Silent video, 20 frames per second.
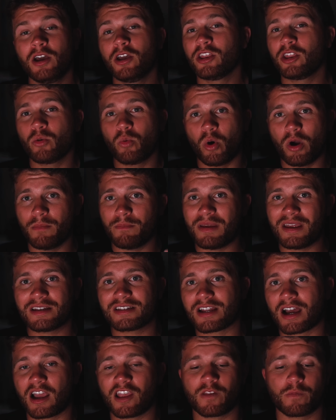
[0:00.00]
You want big
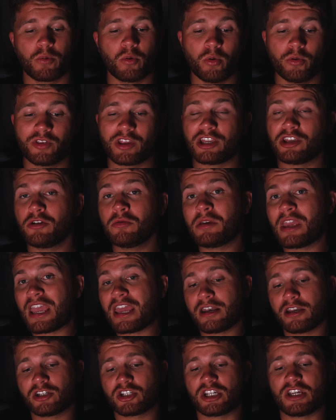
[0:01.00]
dice pools, and you
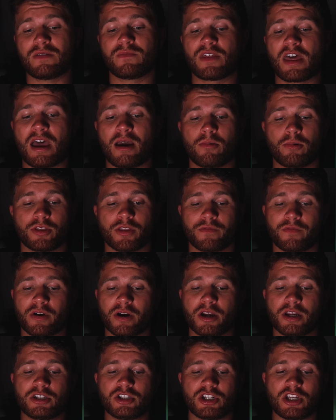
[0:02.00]
can achieve that with a
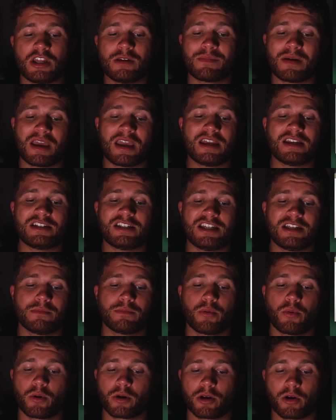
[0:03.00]
very cheap
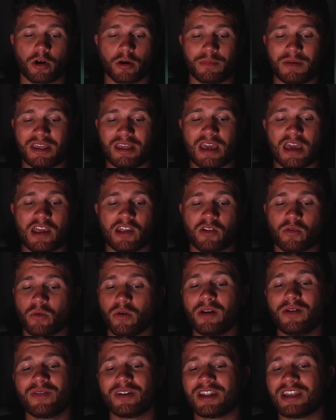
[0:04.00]
18-point RPS
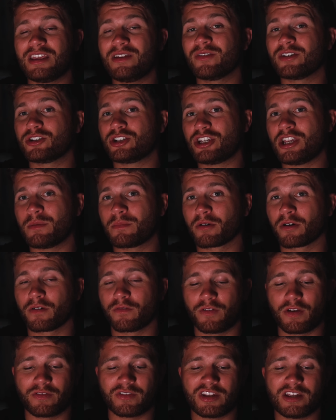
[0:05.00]
or even an even cheaper
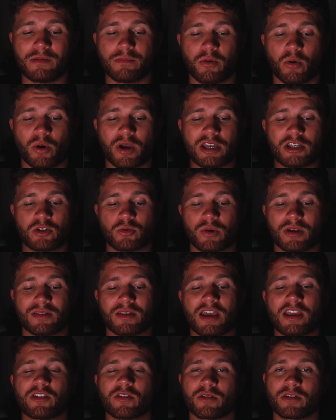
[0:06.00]
15-point twin
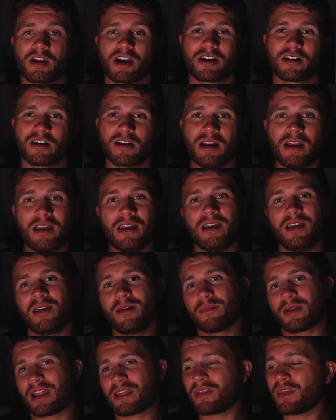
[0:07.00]
laser gunner.
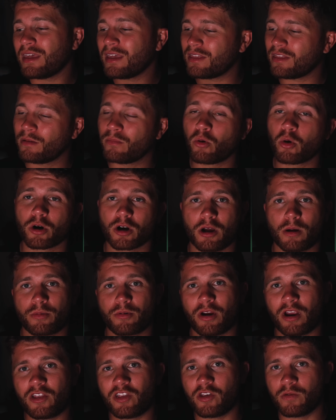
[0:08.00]
But I think the more
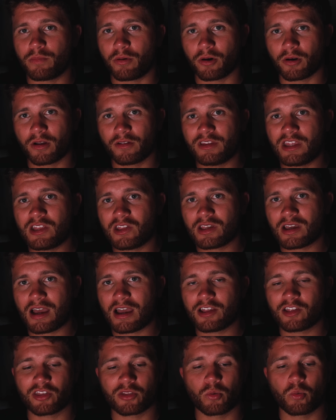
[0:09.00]
upgrades you put on these
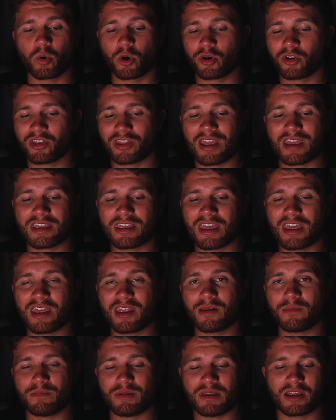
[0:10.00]
guys, the worse they
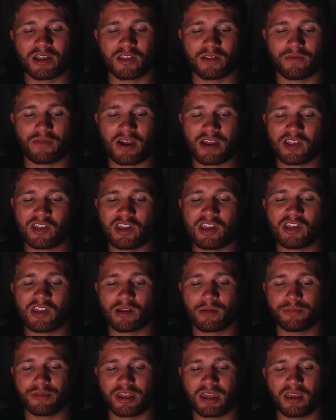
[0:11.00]
get, because if I see
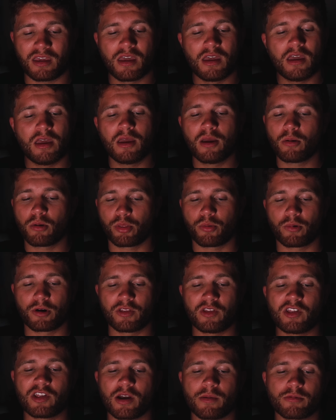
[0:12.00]
something with one
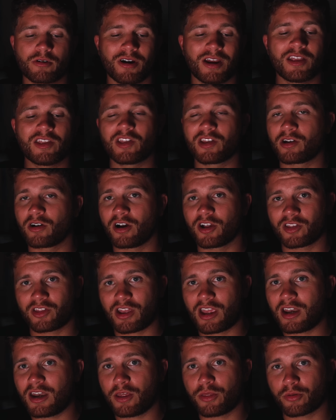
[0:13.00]
of these upgrades that costs
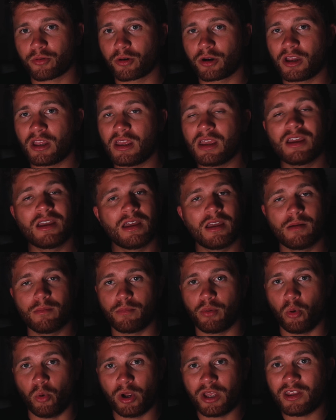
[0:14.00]
83
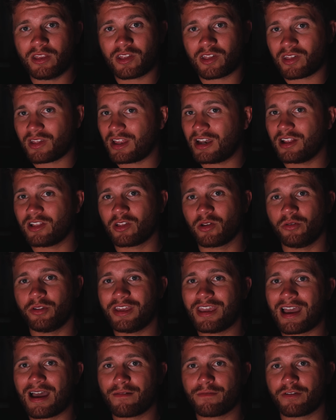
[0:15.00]
points and it's
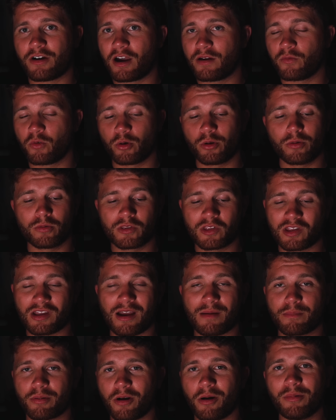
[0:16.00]
only got 5 wounds,
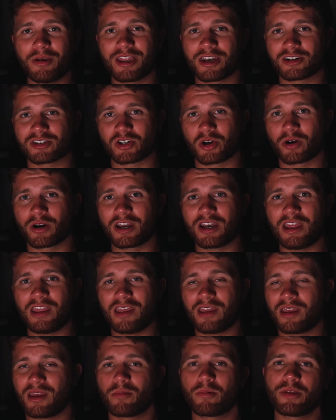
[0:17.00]
I'm probably going to target
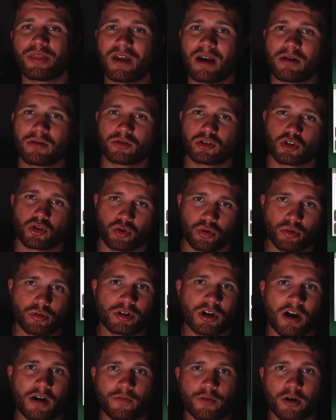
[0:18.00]
it, and without true
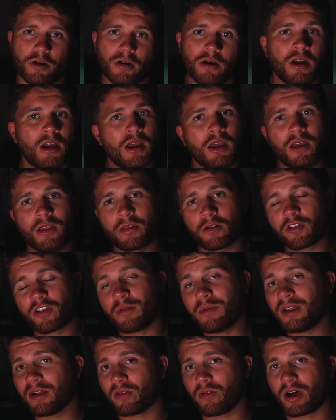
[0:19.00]
cover, there's
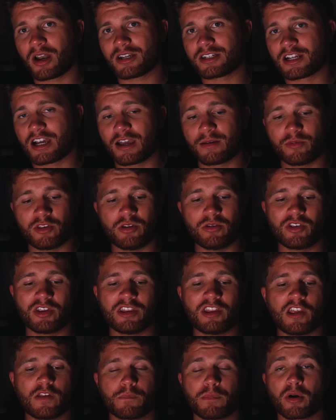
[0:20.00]
going to be a lot of times you see
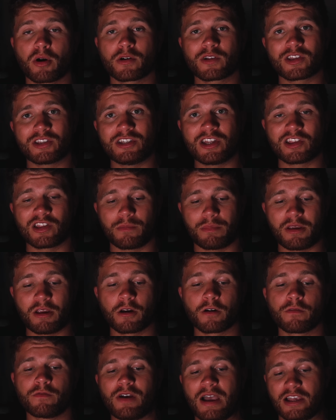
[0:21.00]
these BARCs
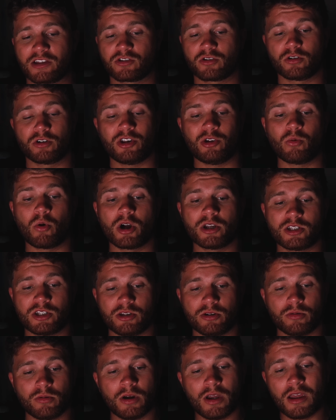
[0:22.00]
disappear faster than you want
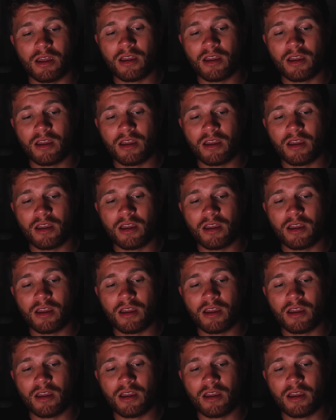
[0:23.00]
to.